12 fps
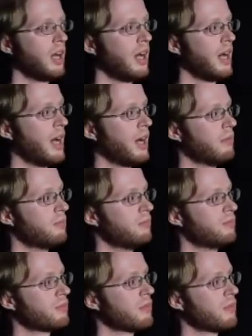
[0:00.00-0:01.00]

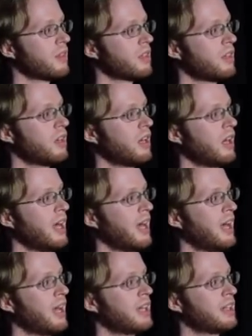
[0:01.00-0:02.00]
Um,
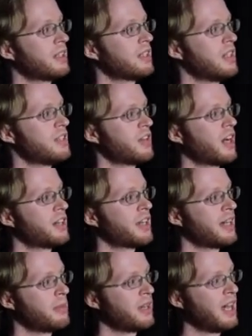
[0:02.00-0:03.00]
and it's very hard to get
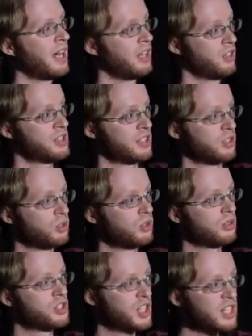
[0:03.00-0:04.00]
an API. I noticed that Google
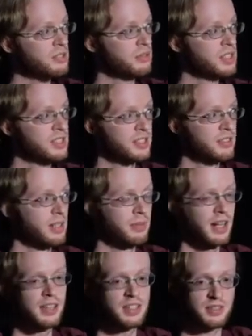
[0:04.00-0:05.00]
just released a new
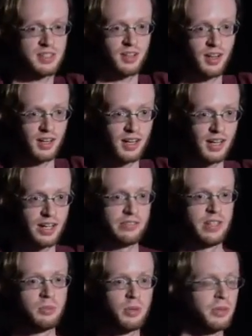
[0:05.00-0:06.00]
API. This was not
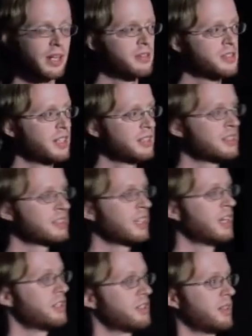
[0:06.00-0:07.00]
available when I was trying this,
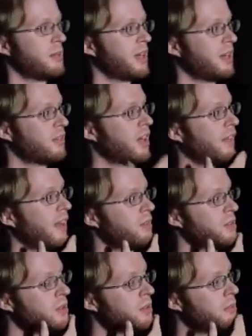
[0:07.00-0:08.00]
so I might have gone that route.